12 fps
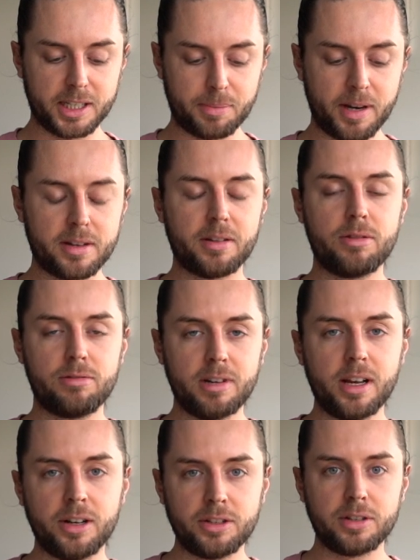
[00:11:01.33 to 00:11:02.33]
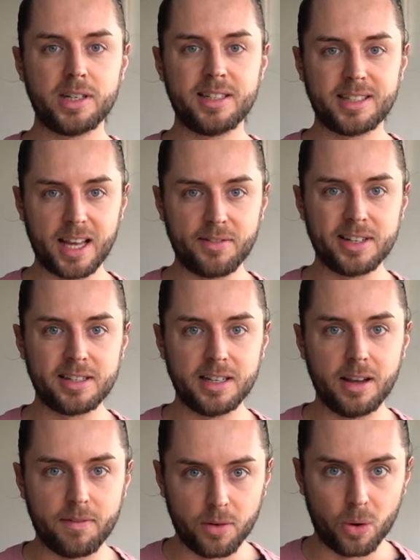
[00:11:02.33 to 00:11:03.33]
spent
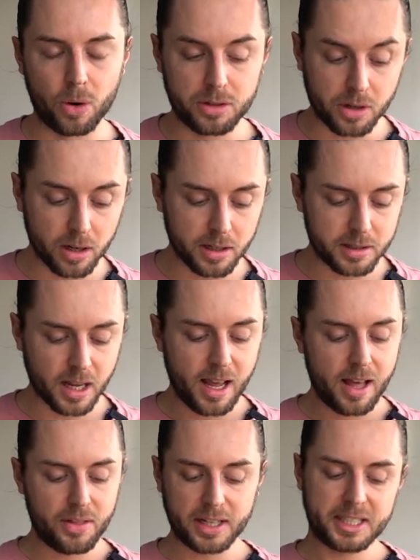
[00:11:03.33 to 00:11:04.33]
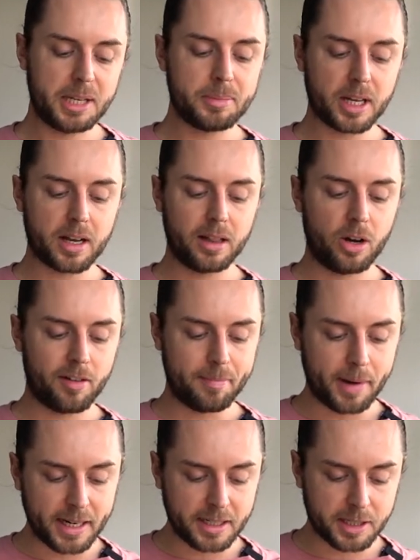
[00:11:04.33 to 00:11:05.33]
$374. That seems like a lot of
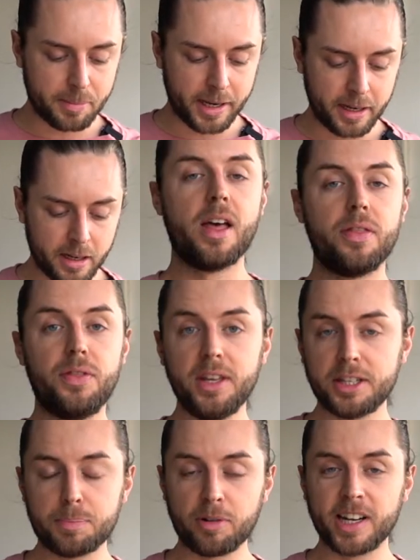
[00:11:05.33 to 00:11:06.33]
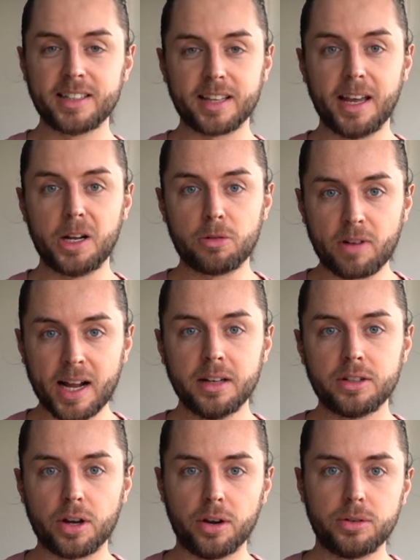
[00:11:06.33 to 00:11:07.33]
money to me. This brings a
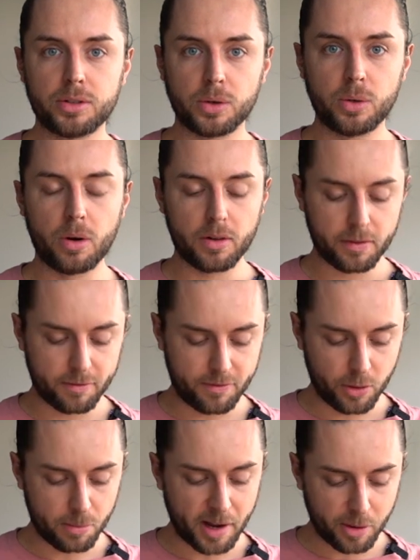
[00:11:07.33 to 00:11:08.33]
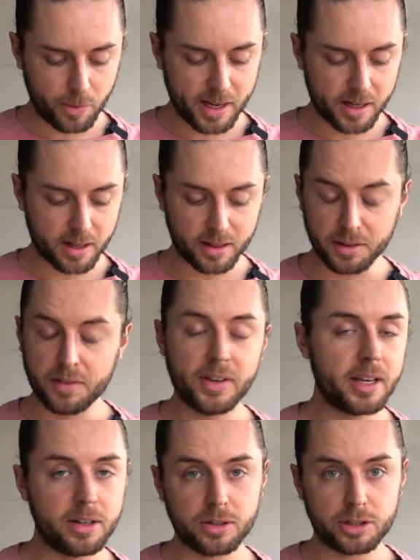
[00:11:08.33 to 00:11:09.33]
grand total for my week
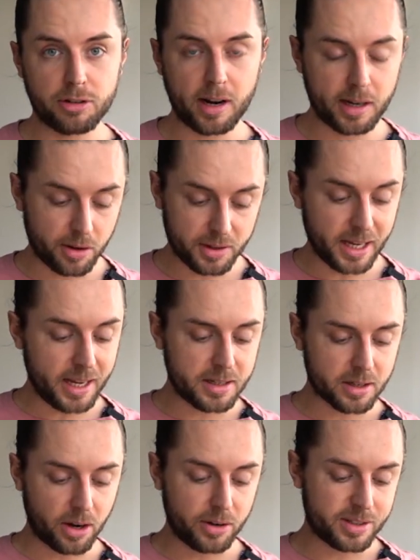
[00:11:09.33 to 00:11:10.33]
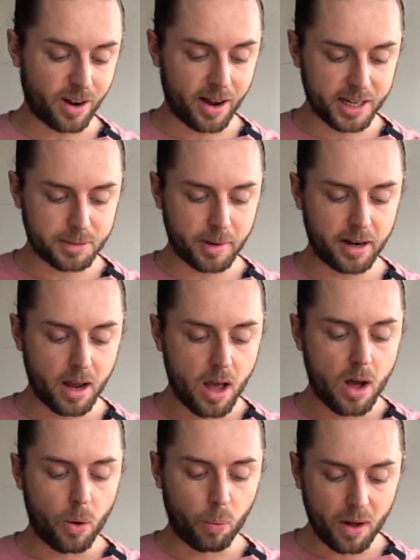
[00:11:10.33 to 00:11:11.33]
living in Australia on the East Coast. I spent
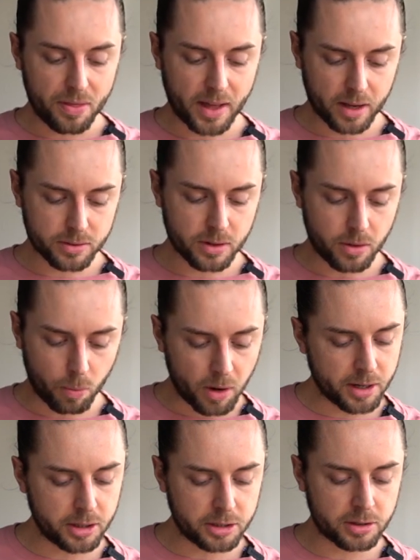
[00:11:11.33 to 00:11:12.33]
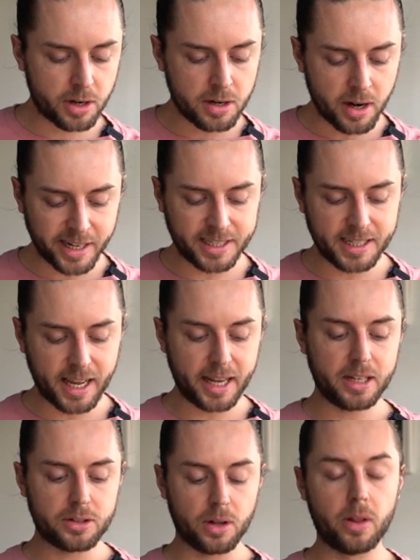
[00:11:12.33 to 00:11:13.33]

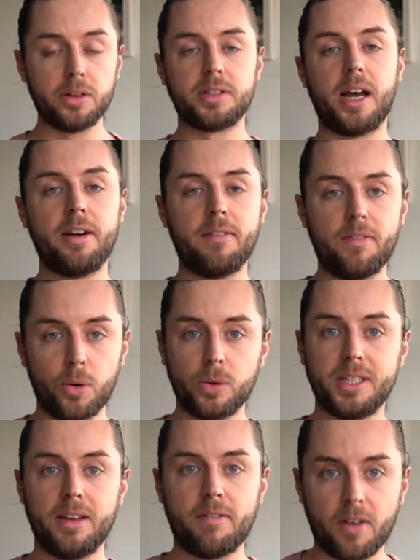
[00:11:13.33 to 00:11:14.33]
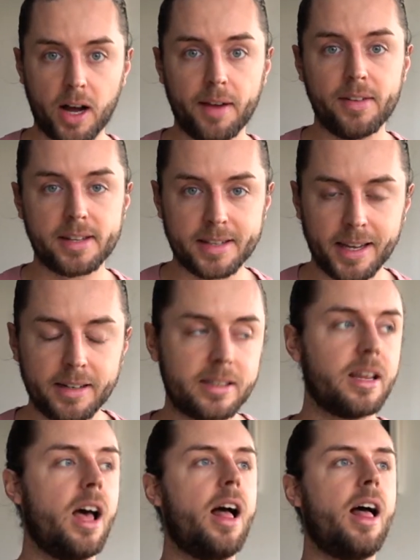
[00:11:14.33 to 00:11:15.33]
$1,198.45.